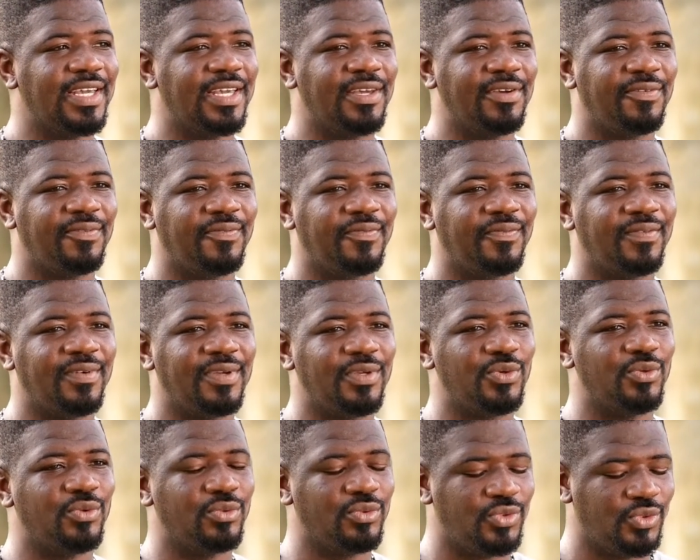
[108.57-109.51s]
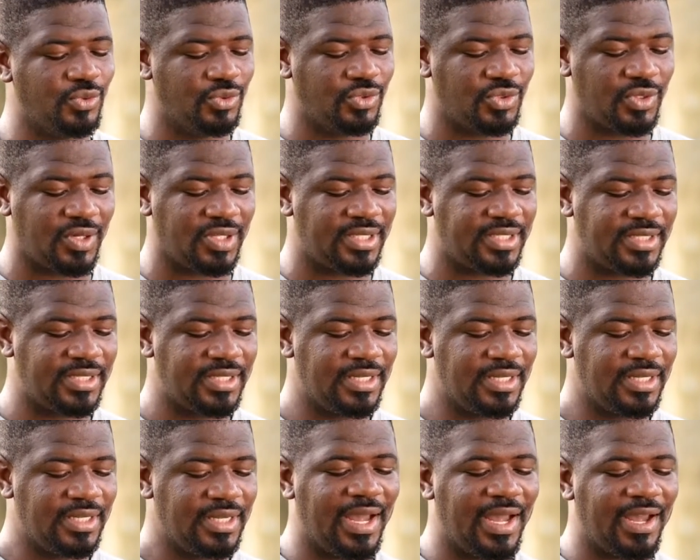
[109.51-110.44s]
if you do not
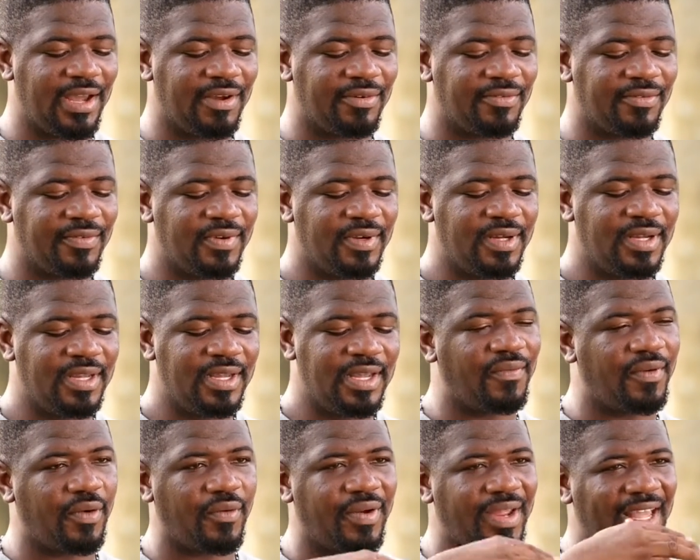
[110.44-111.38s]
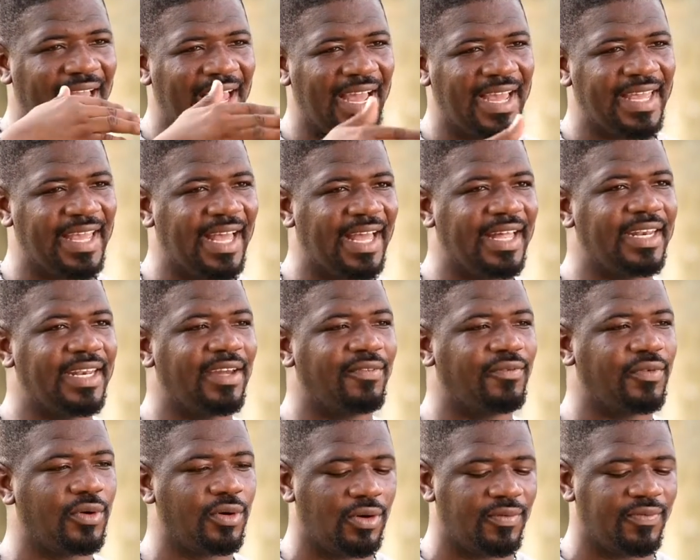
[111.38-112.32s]
have a very higher
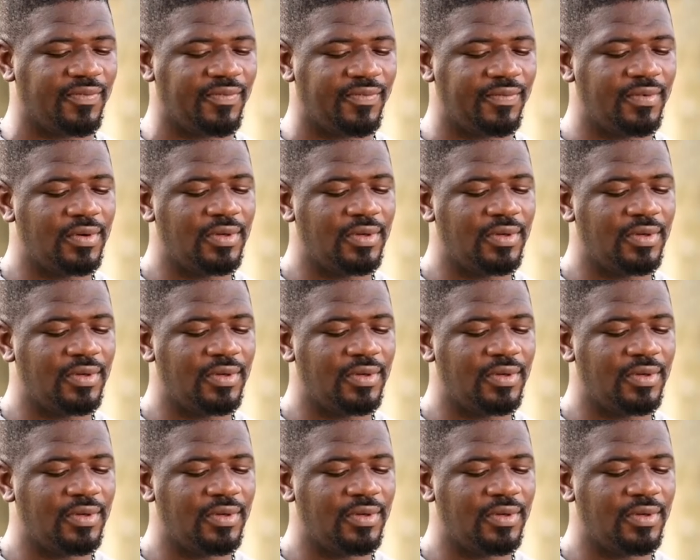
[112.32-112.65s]
level of